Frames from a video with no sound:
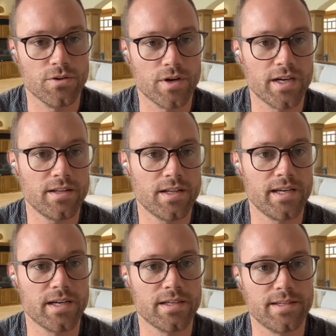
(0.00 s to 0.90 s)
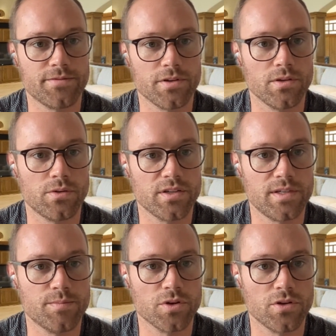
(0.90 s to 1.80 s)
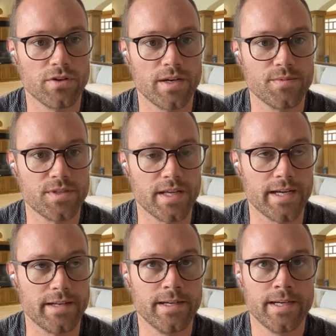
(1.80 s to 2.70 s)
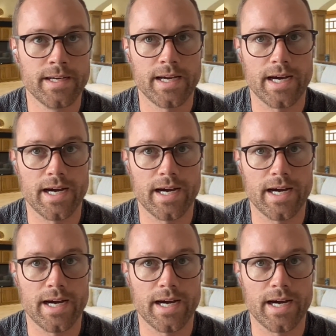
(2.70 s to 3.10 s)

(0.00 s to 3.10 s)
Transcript: So unlike different loyalty programs that